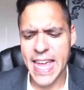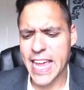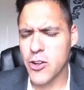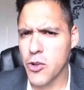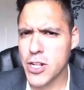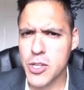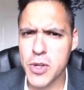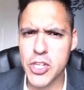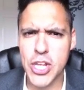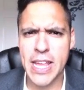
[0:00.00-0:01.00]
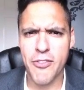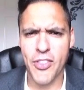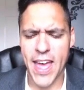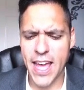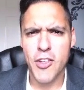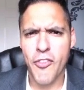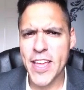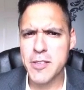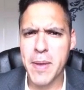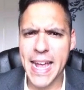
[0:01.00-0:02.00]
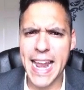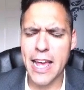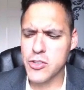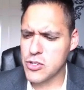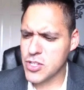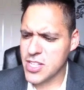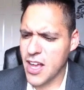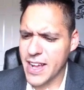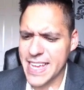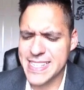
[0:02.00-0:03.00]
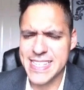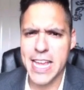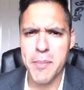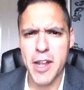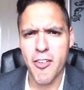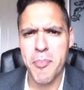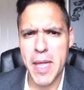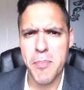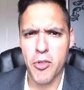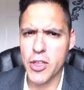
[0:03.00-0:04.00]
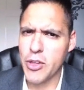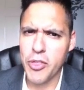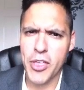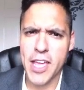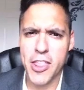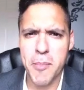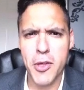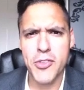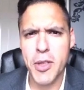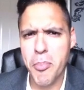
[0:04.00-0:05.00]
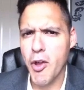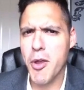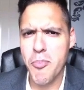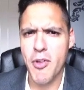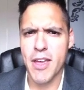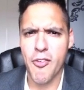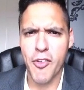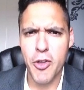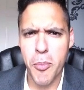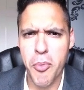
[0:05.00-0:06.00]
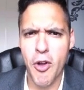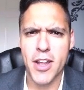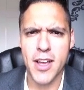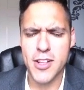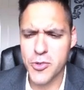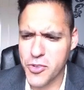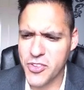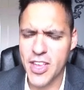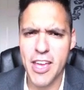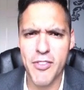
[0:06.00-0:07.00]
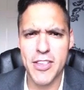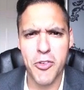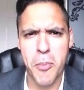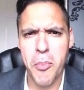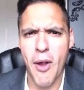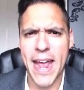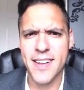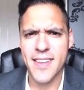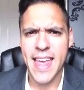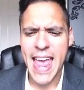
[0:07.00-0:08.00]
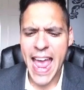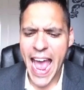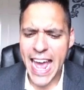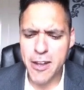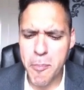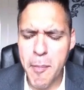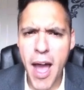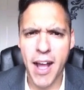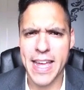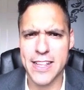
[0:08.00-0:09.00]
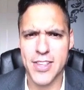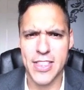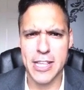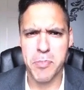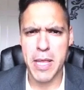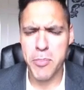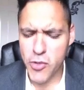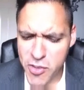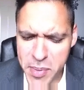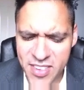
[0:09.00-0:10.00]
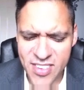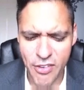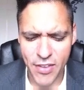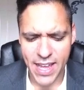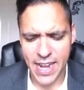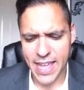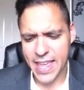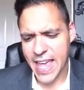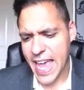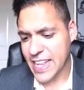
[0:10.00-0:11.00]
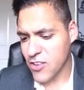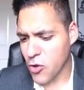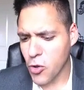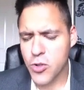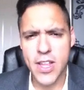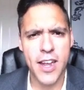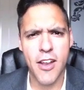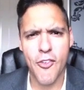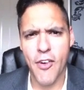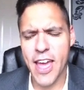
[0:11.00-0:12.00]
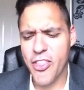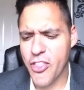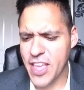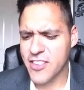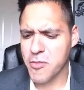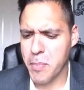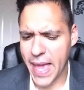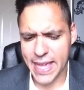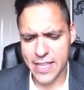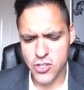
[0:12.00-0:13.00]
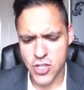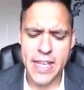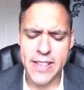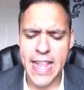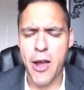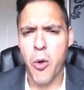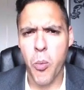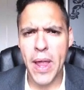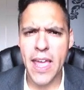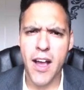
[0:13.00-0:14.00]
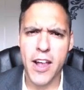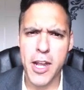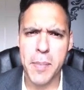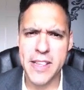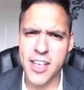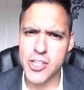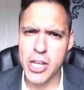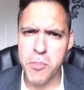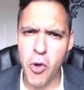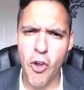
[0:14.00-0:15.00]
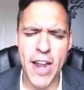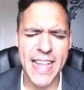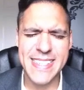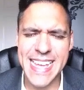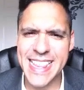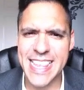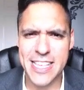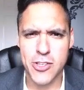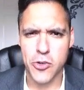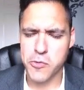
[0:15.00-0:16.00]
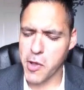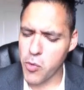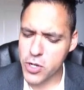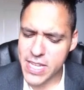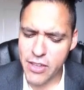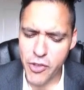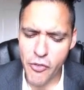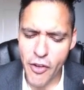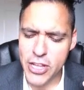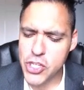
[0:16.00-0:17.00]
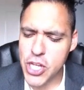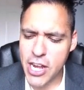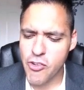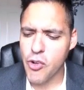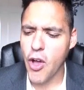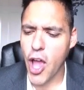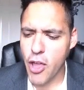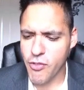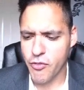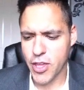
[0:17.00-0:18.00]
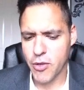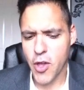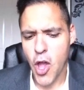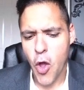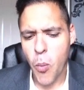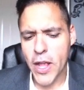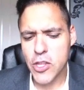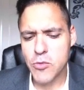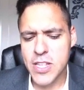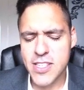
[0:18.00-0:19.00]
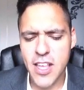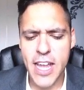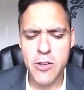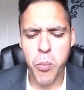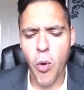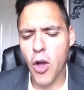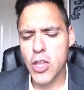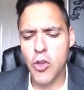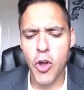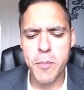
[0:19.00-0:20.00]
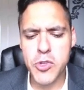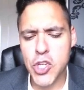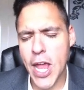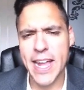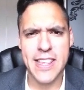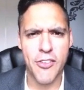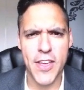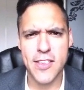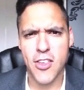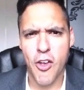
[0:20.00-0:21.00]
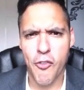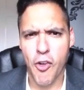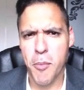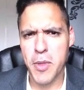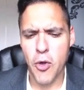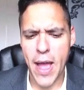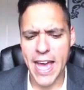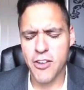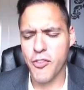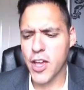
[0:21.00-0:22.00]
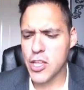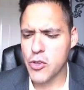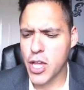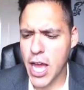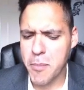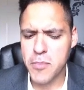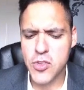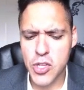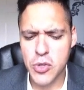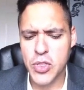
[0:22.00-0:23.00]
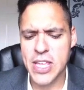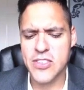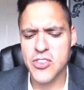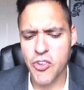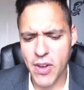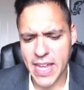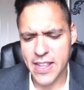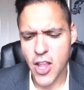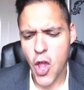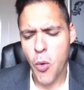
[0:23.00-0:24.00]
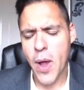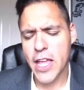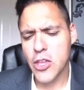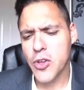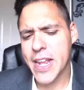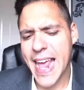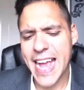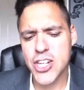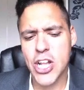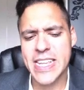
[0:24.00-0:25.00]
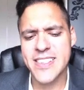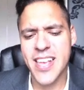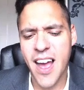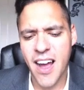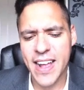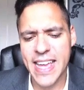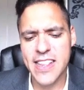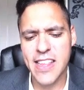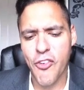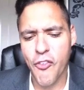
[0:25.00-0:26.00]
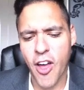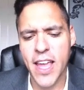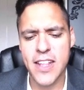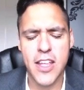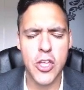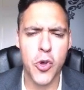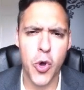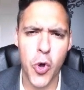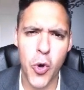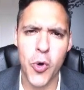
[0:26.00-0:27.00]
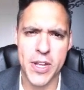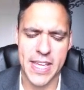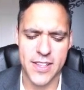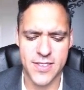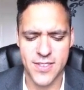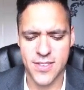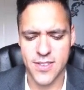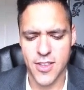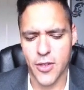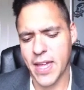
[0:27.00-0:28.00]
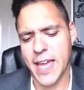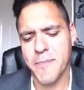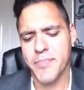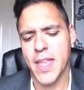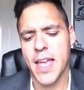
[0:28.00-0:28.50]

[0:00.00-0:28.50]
In order to achieve that, Facebook allows you to target a segment of people that you think are the most appropriate for your product or service or brand and market to these people specifically. It's all done via this page. Now, we are going to be touching more on ads in this course, but I want to give you a very general overview. When you decide what your objective is from your advert, you come to this screen where you can actually target, define your audience. Okay?